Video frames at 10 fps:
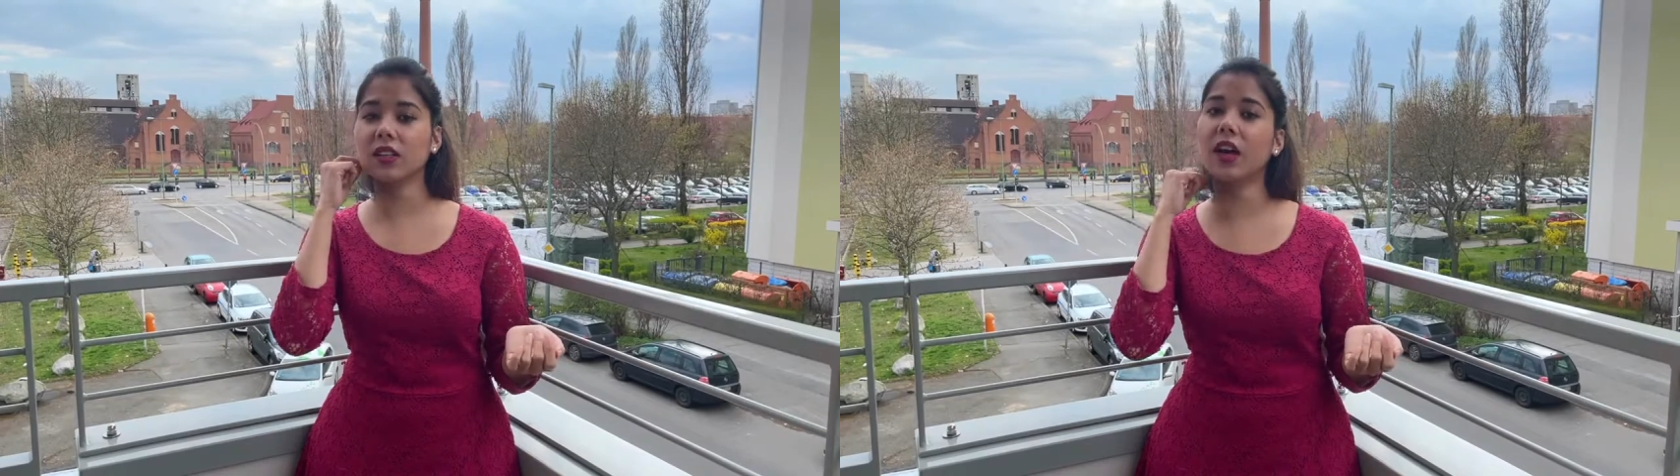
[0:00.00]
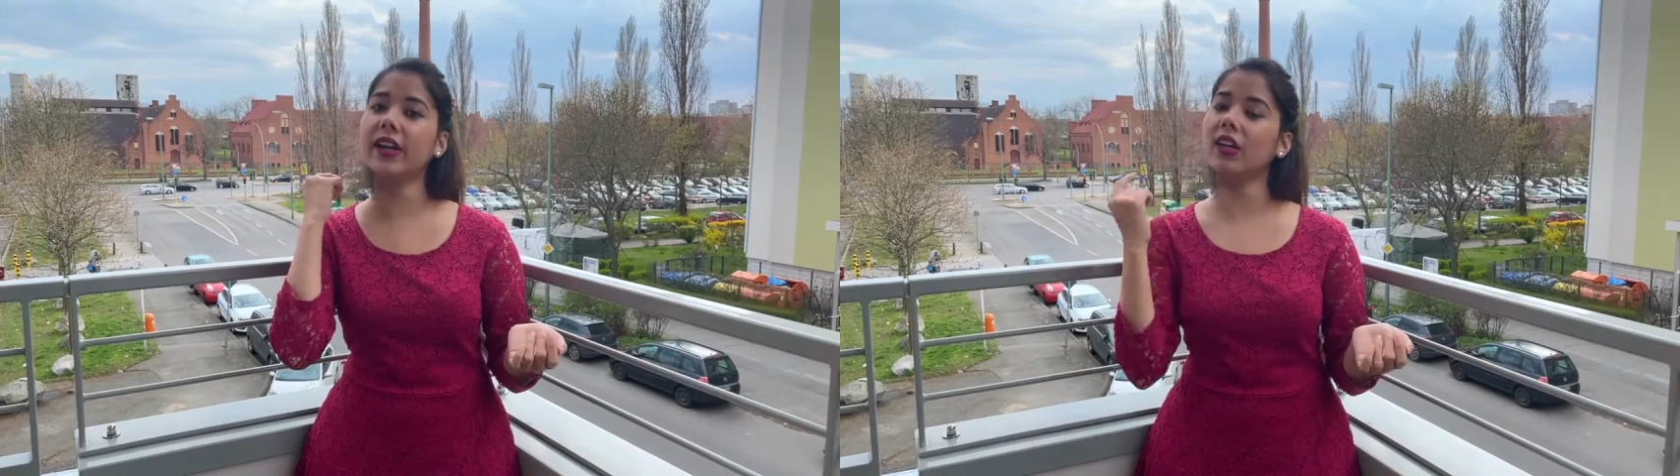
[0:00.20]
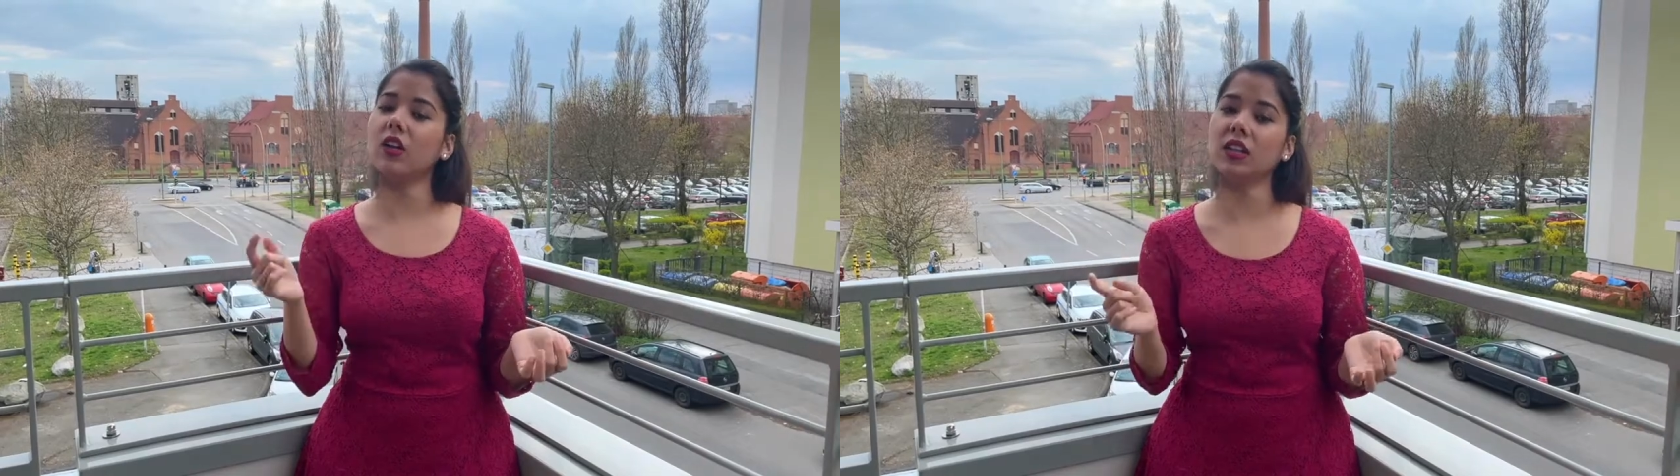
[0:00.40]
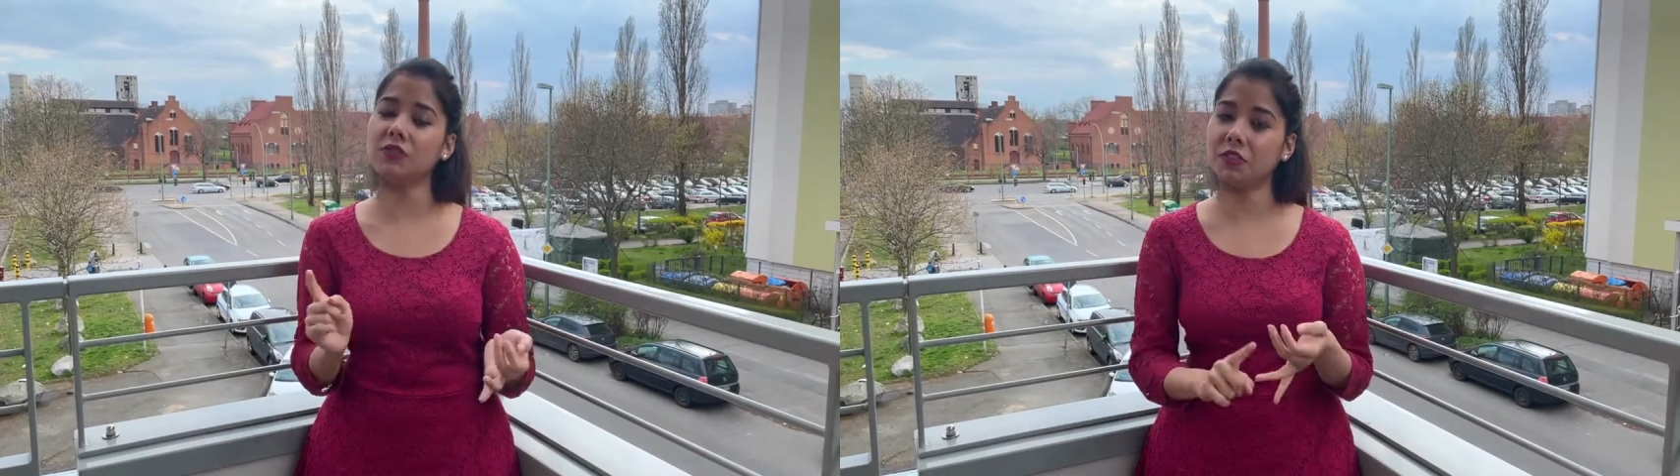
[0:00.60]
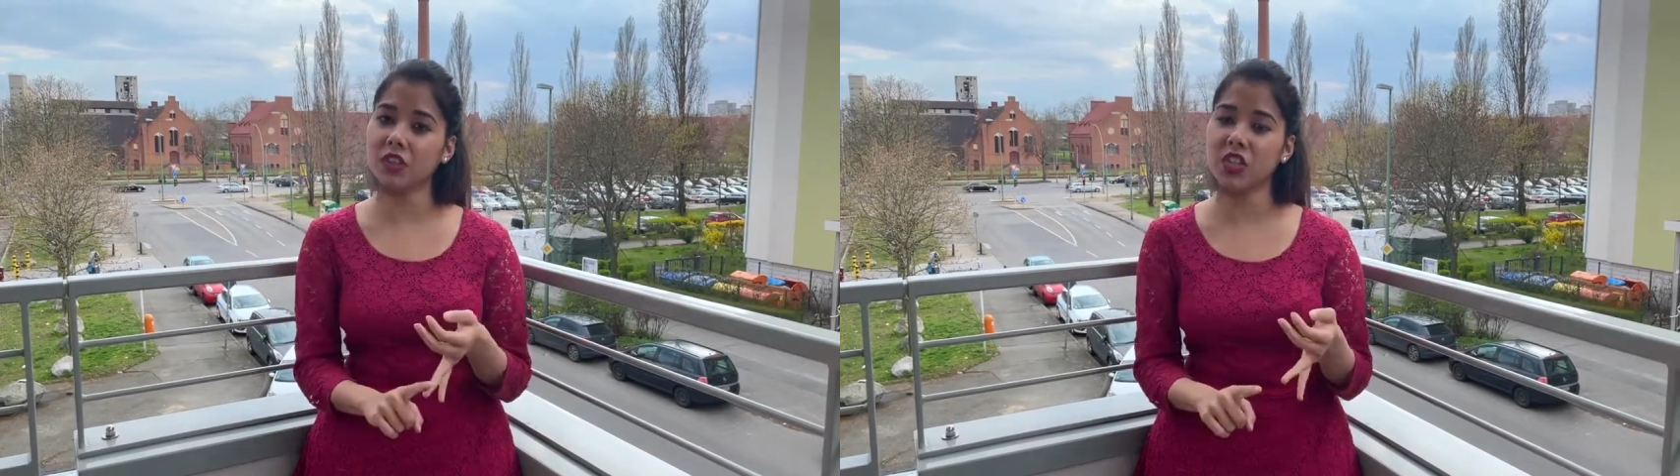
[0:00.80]
and all the
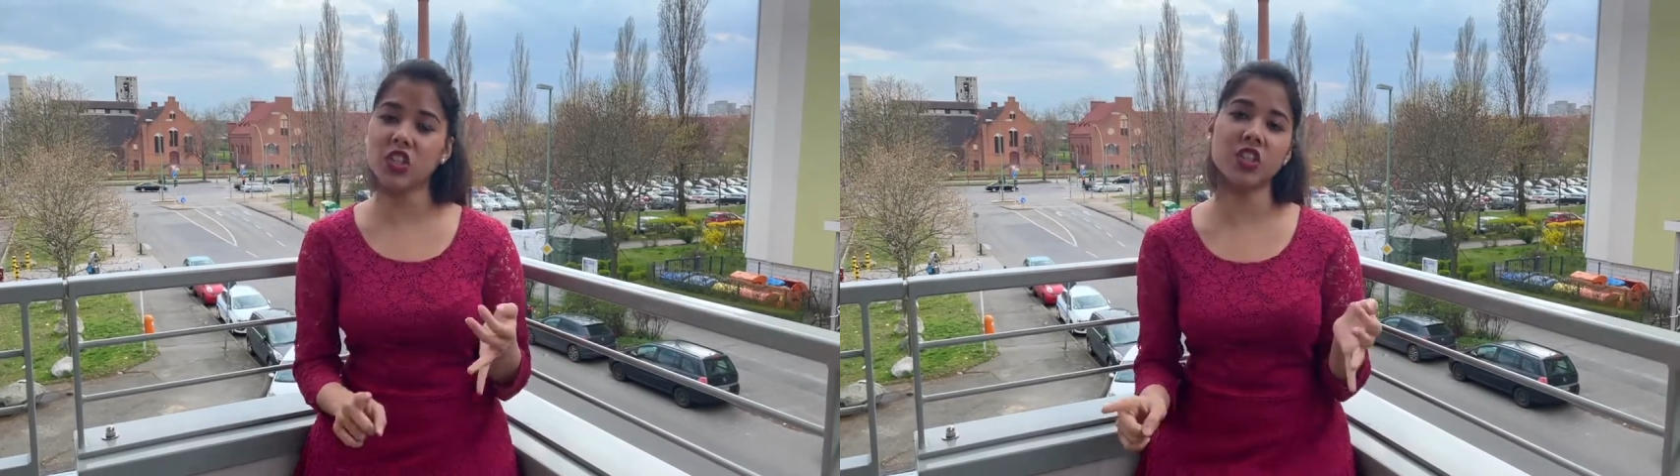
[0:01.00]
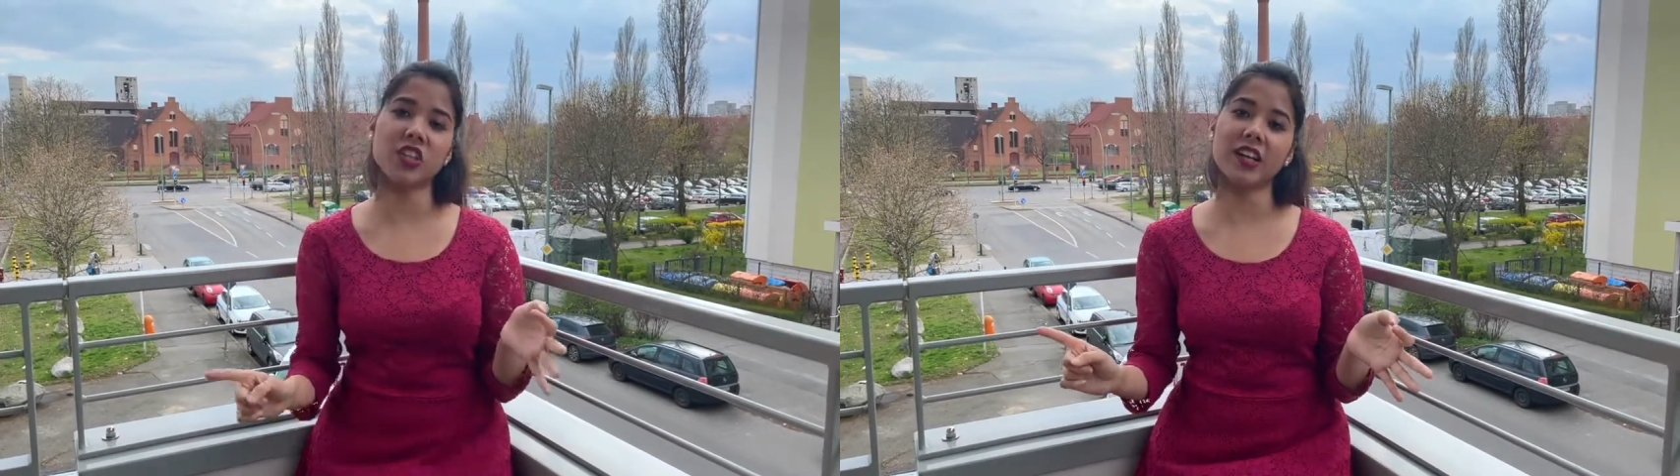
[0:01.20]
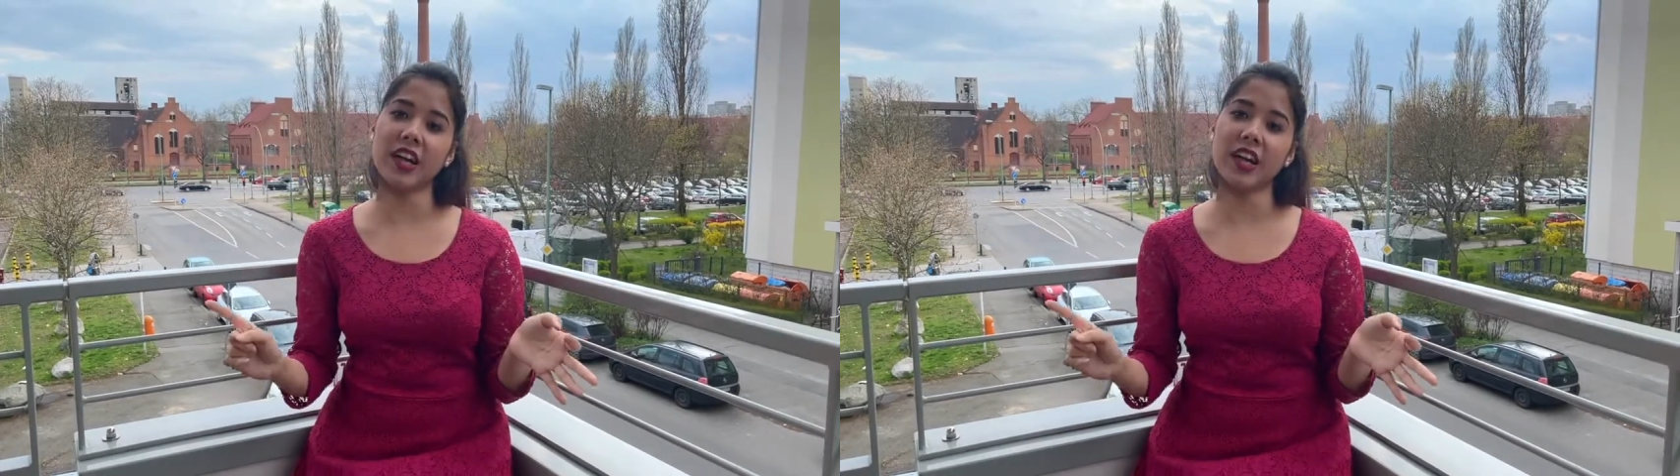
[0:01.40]
furniture.